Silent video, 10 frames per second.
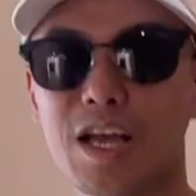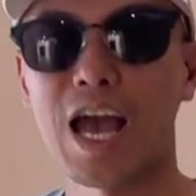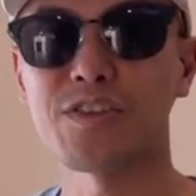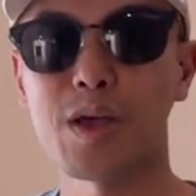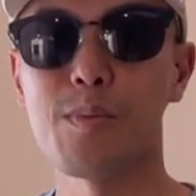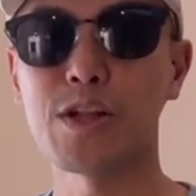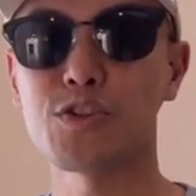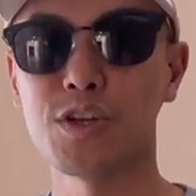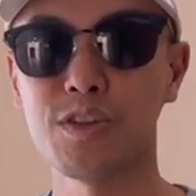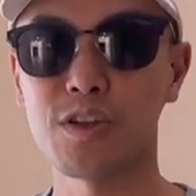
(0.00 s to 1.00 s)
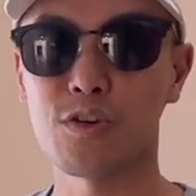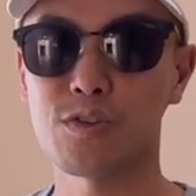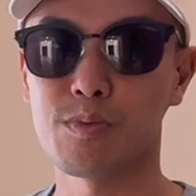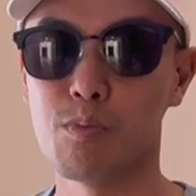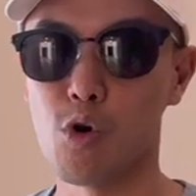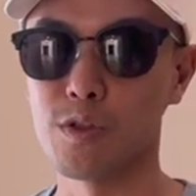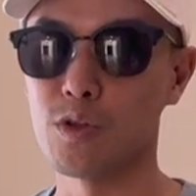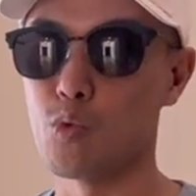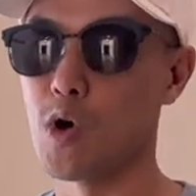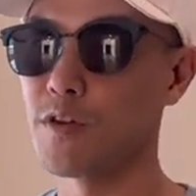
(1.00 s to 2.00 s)
As I mentioned, there's more
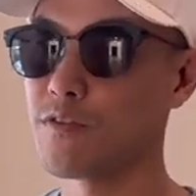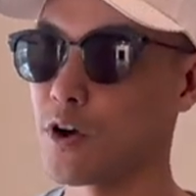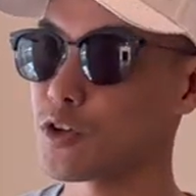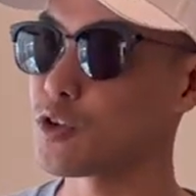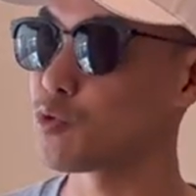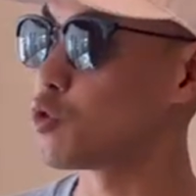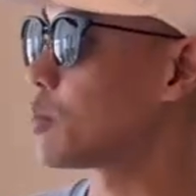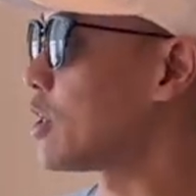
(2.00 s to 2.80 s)
than one function room